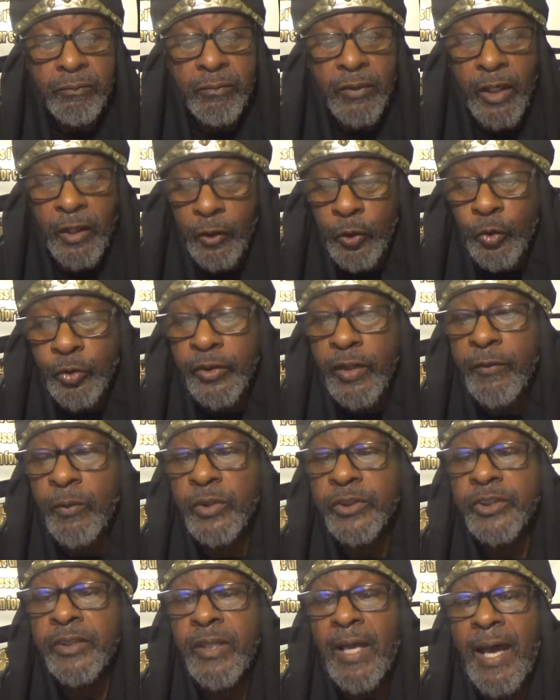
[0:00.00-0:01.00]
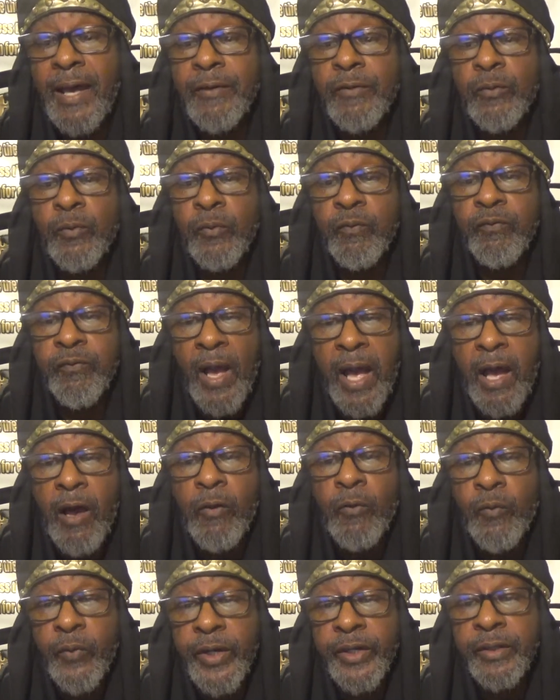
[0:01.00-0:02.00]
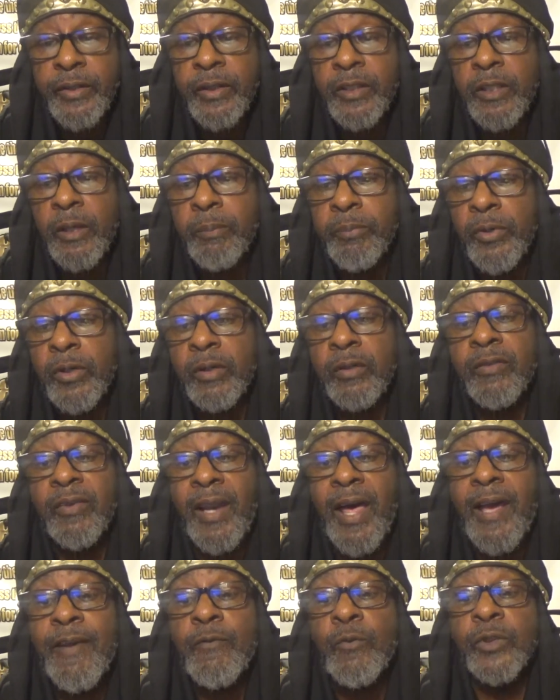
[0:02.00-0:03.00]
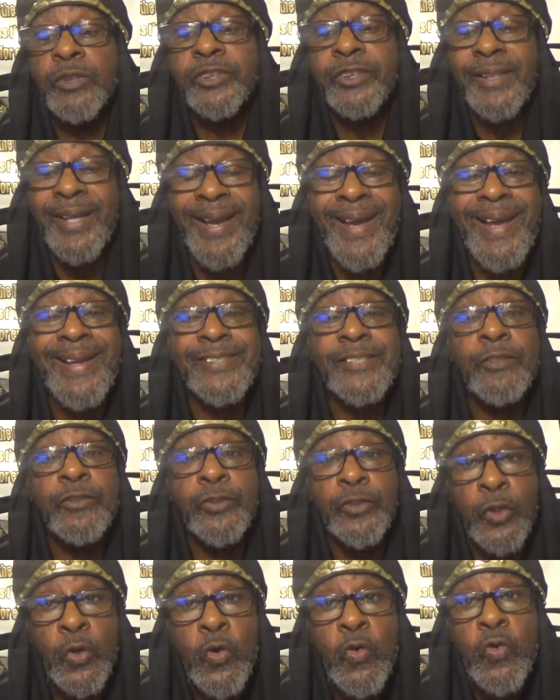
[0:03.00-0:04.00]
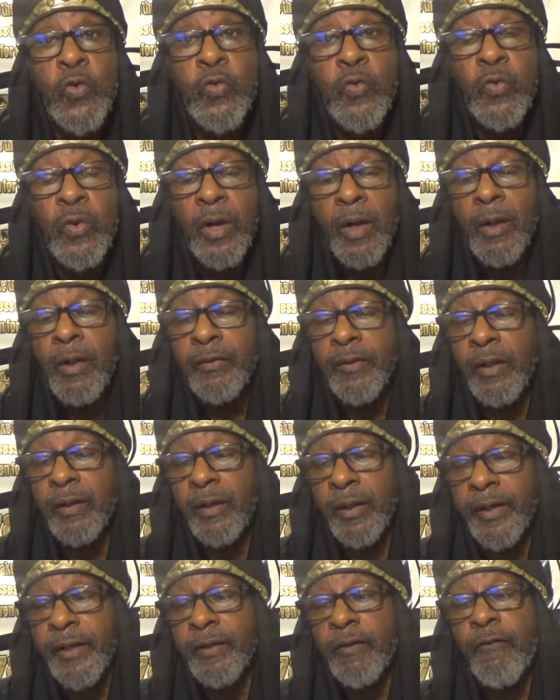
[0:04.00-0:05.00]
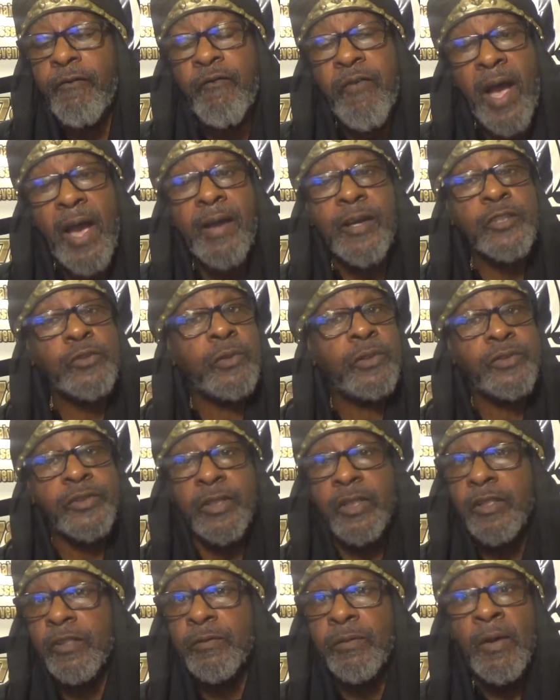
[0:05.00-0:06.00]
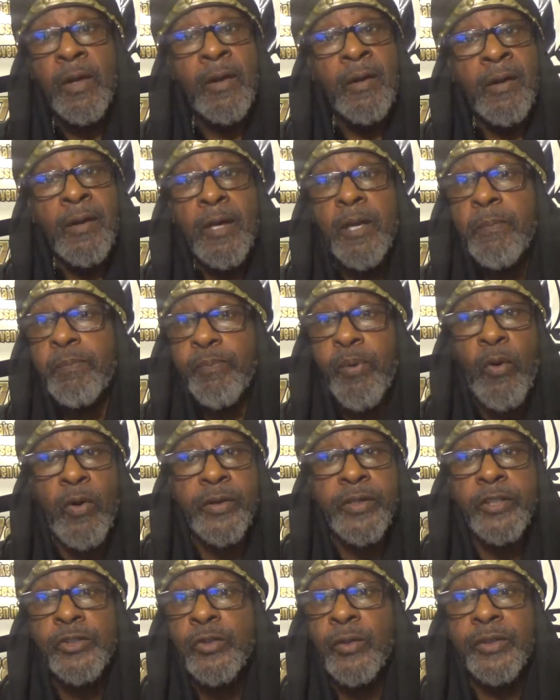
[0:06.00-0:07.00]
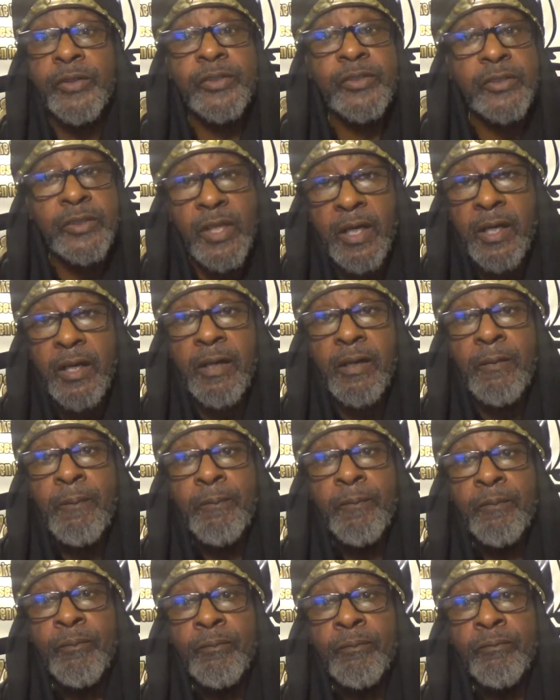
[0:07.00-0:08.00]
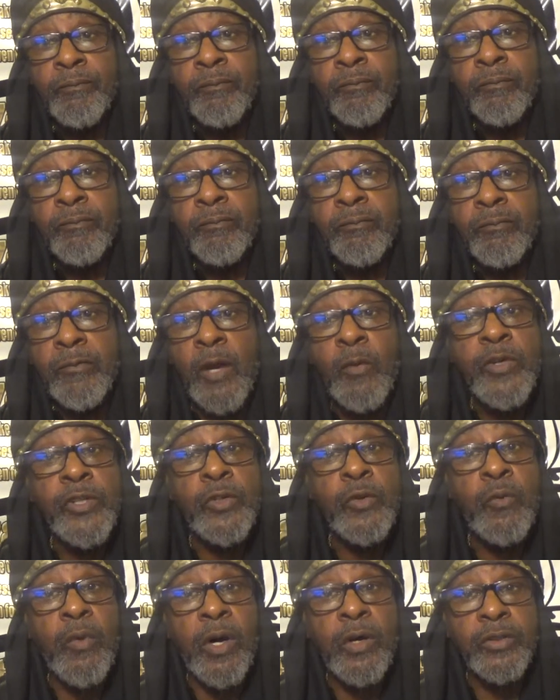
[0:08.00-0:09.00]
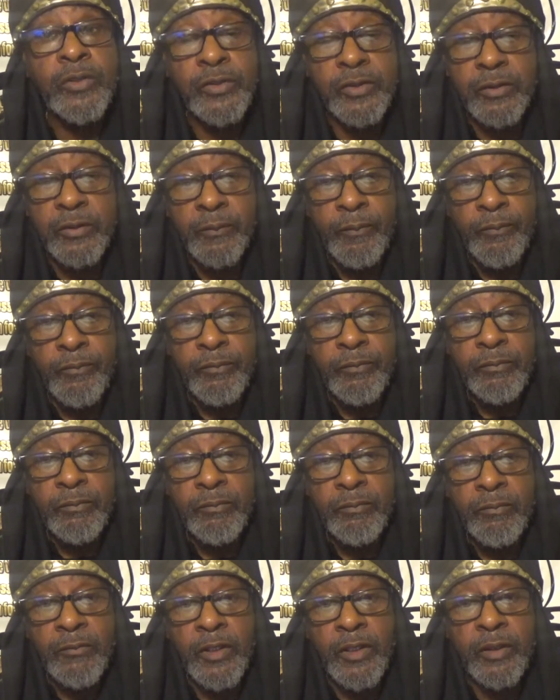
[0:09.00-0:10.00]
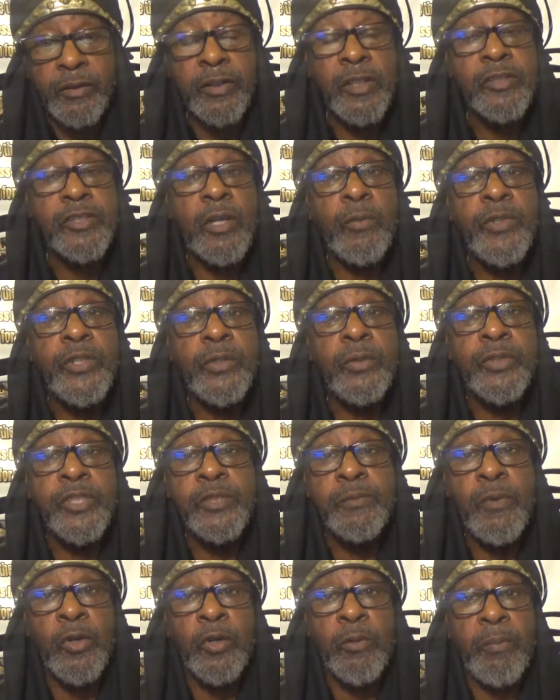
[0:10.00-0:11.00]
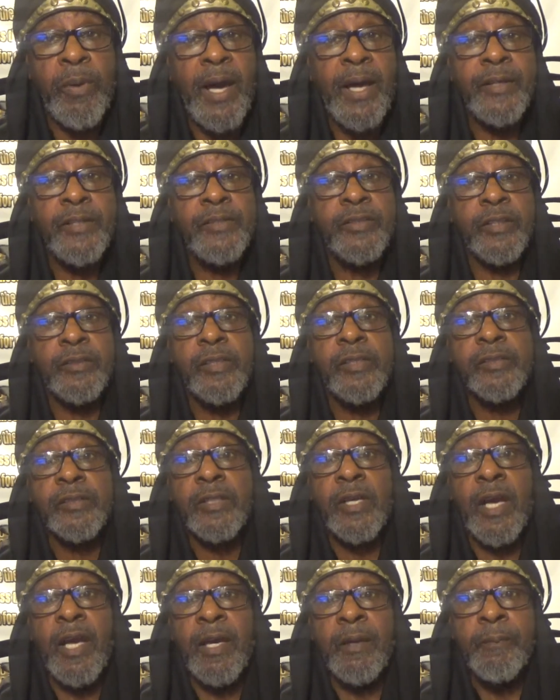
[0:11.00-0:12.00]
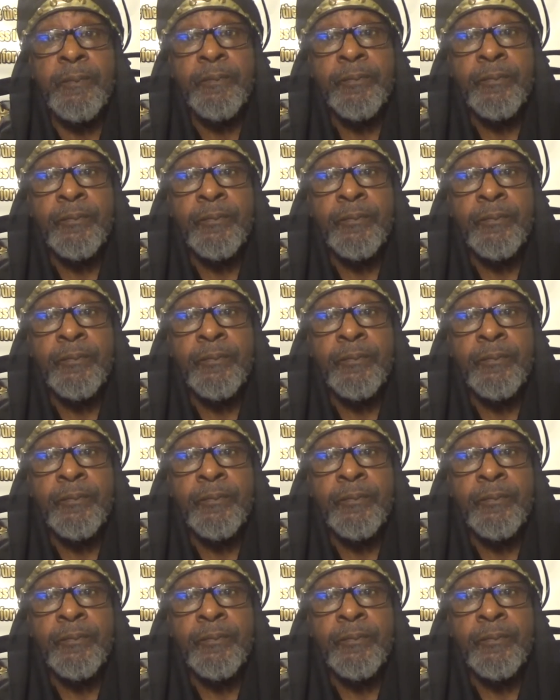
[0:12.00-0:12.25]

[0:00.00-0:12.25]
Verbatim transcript: And whosoever was not found written in the book of life was cast into the lake of fire. That's what I say. It's important that you understand that we do works and the things that we do in these mortal bodies at this time